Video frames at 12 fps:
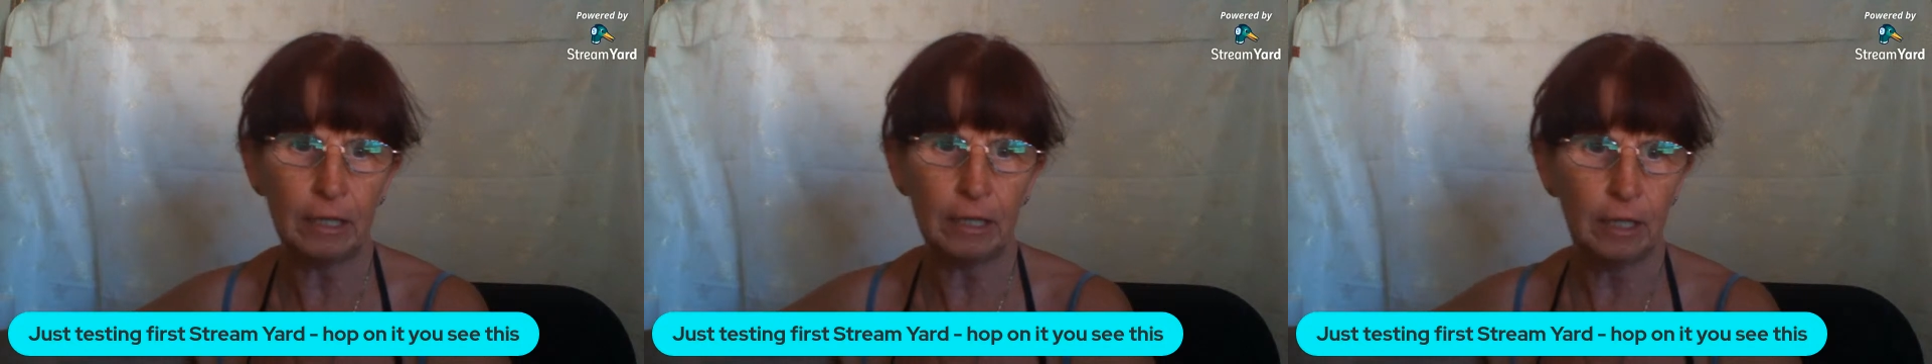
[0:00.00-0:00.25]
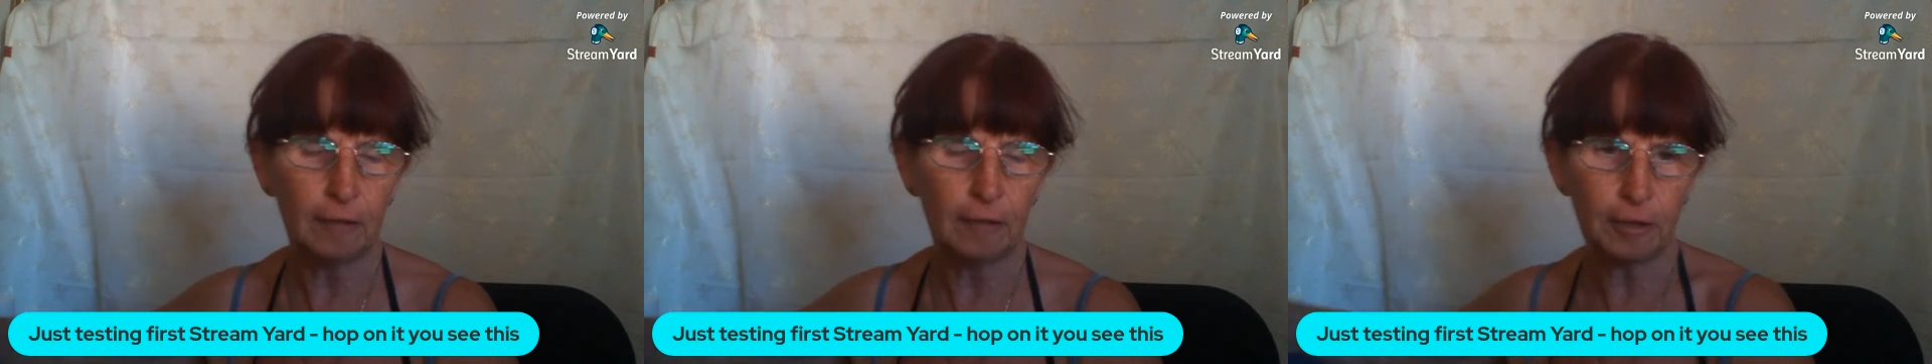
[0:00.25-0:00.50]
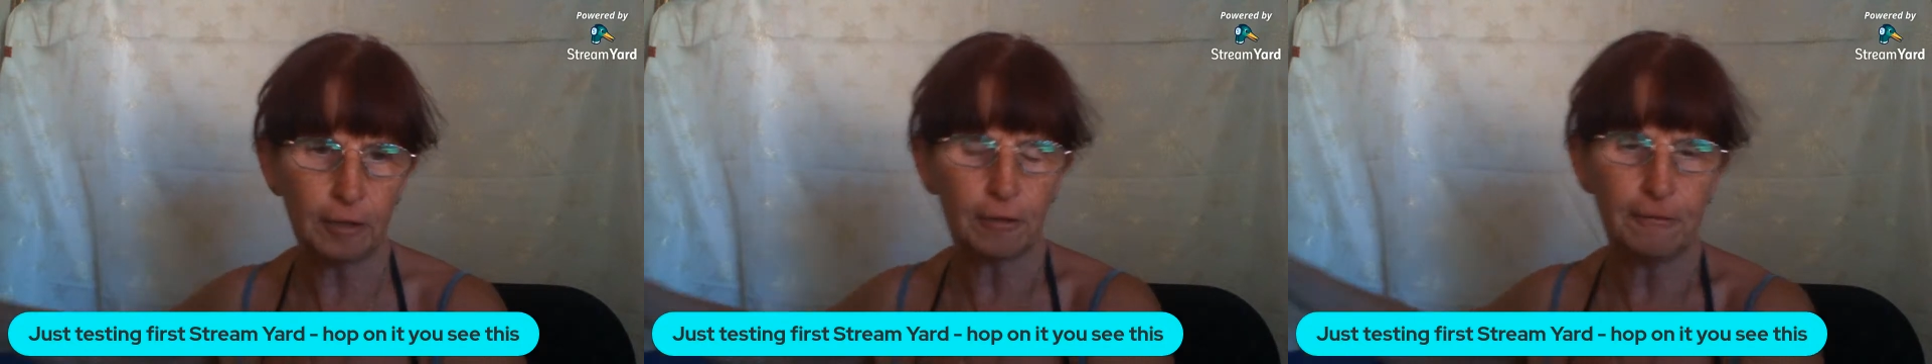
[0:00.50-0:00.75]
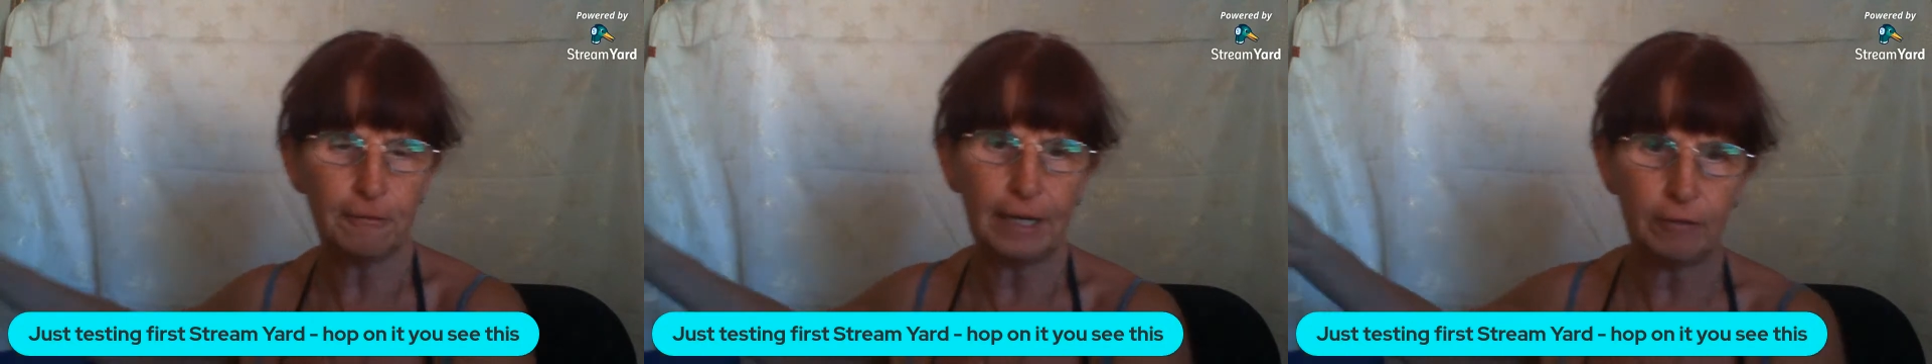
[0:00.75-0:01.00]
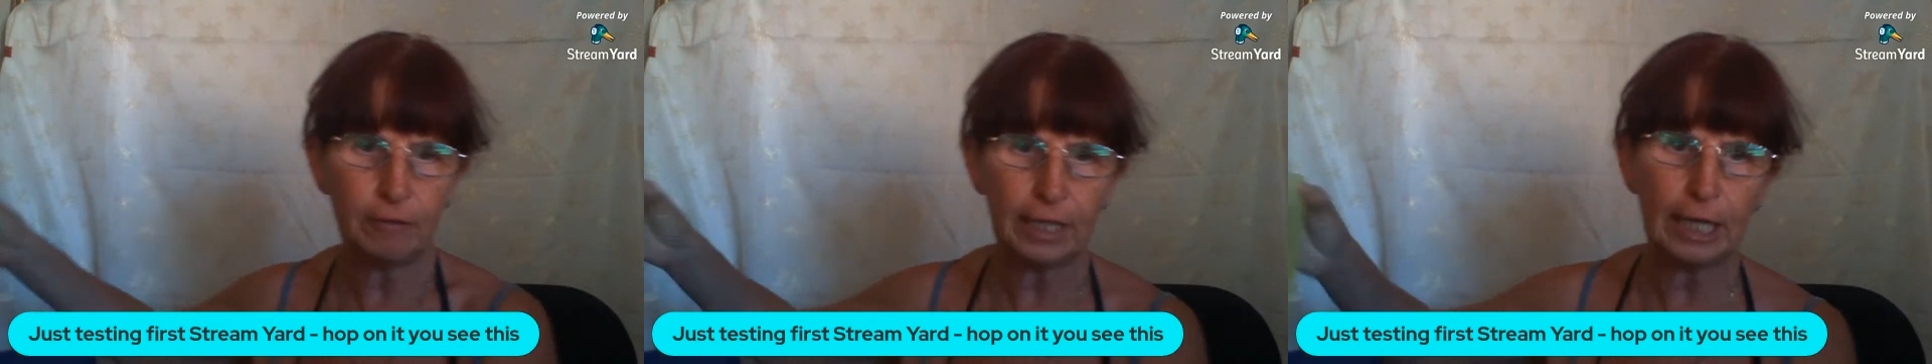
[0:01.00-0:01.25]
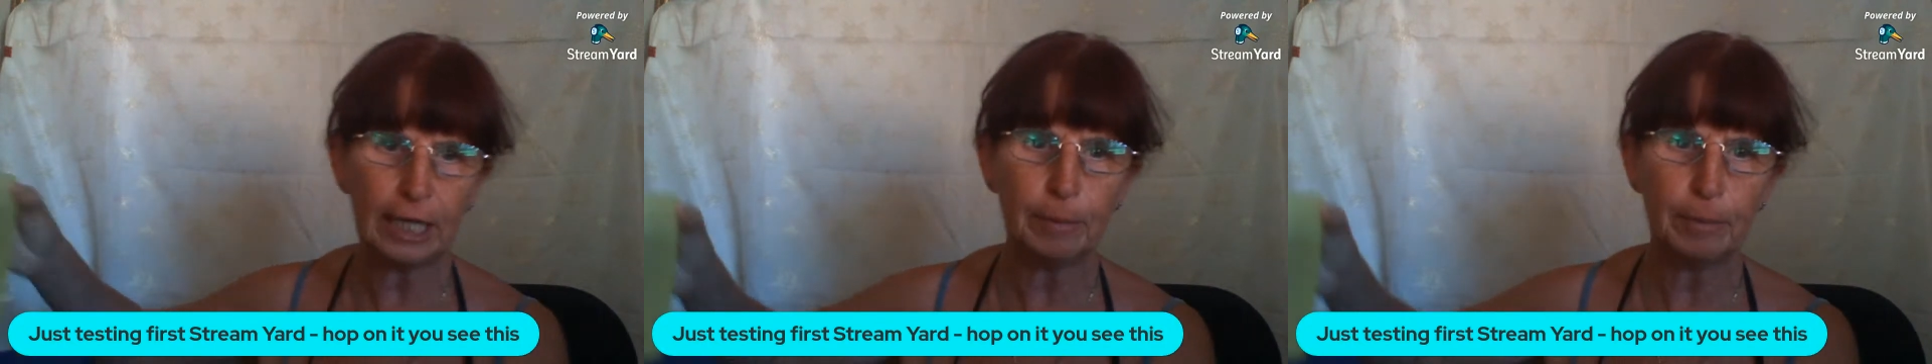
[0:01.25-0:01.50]
I've got the fan right
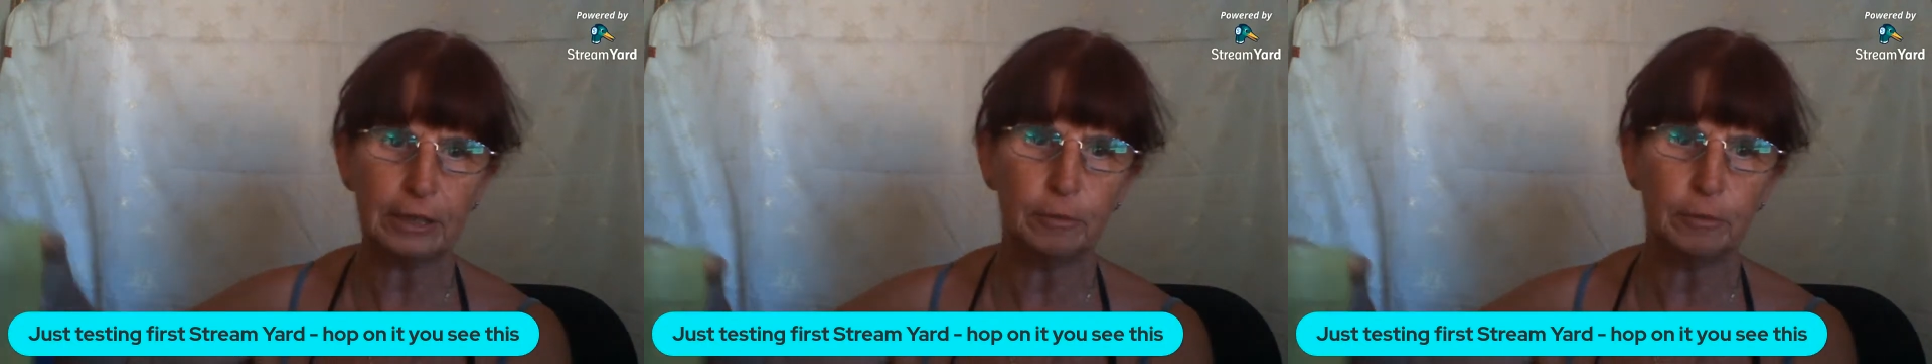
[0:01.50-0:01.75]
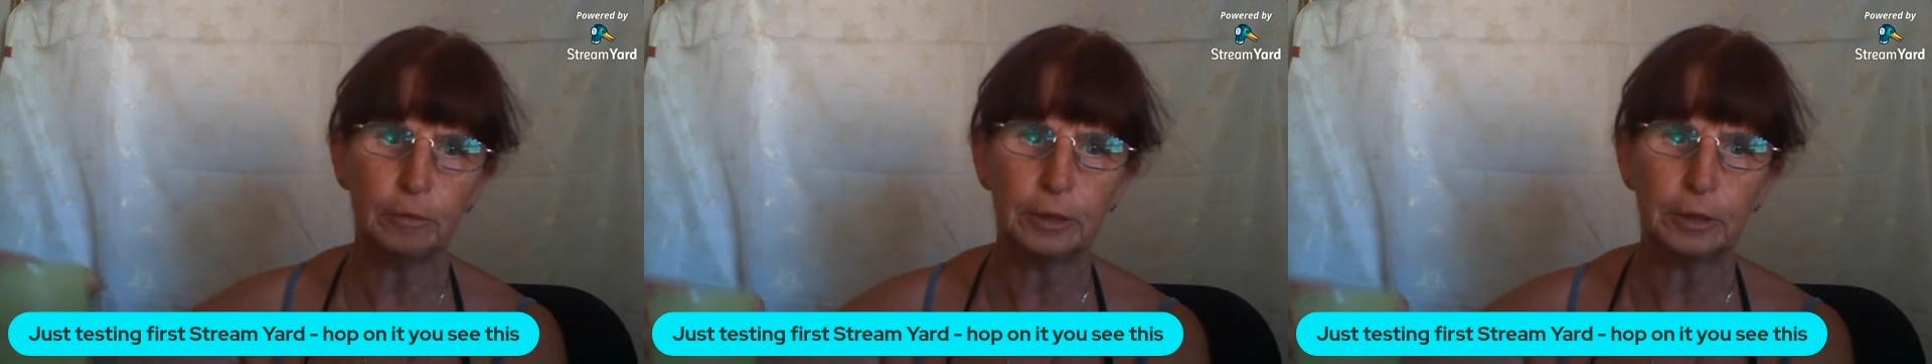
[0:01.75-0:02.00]
here, but I don't want to